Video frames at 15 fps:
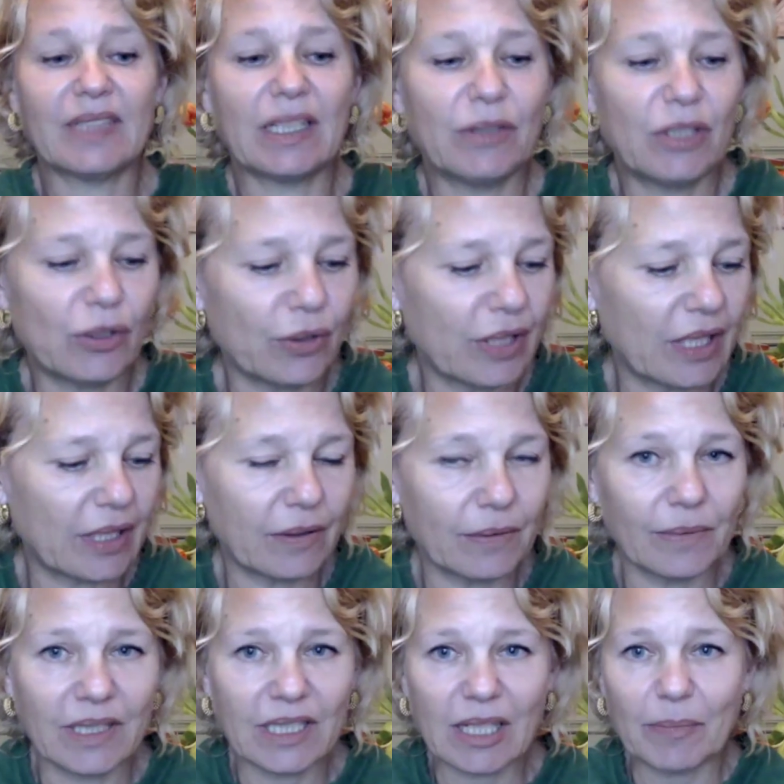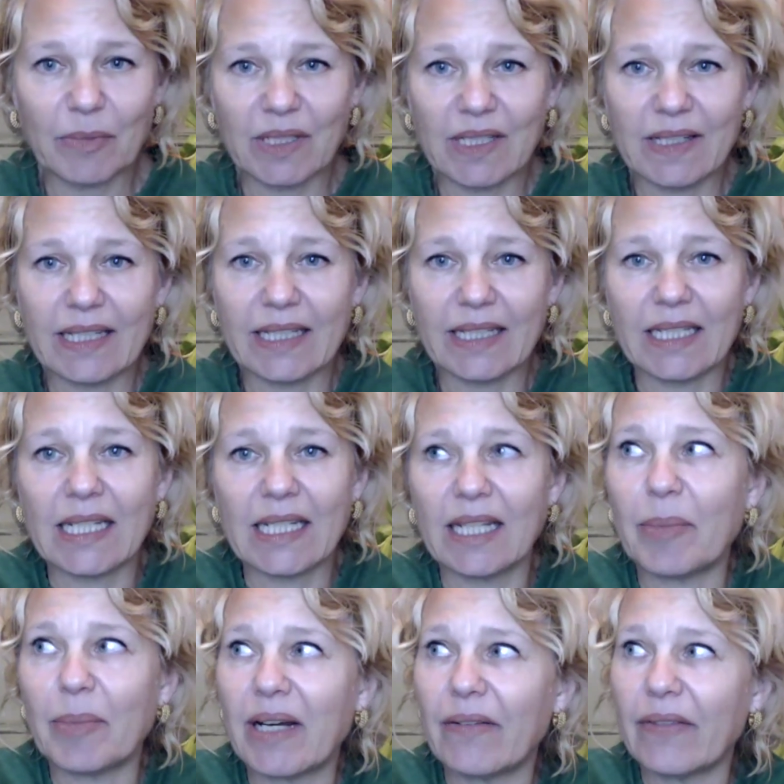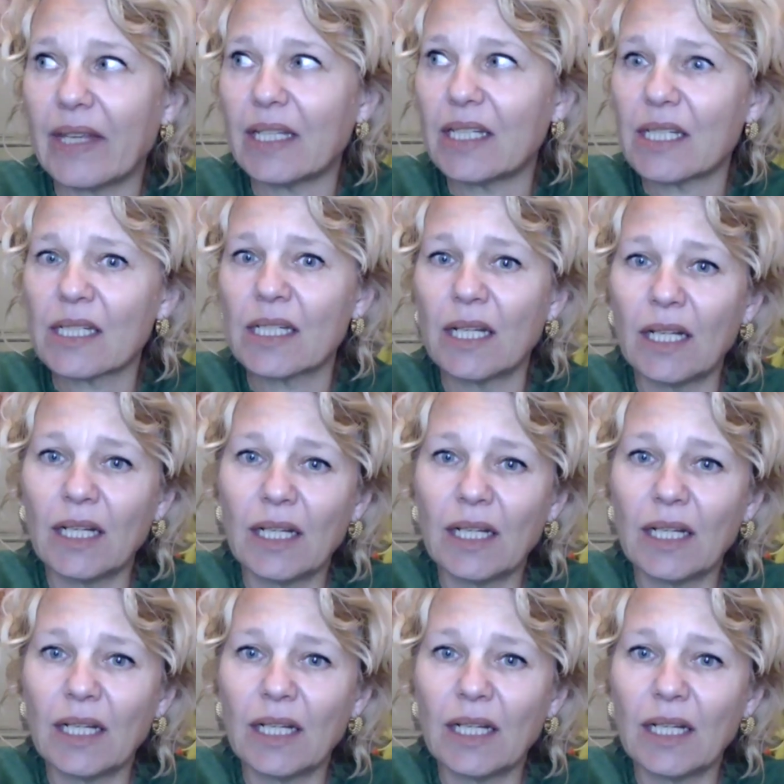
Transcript: I was talking with somebody the other day about this.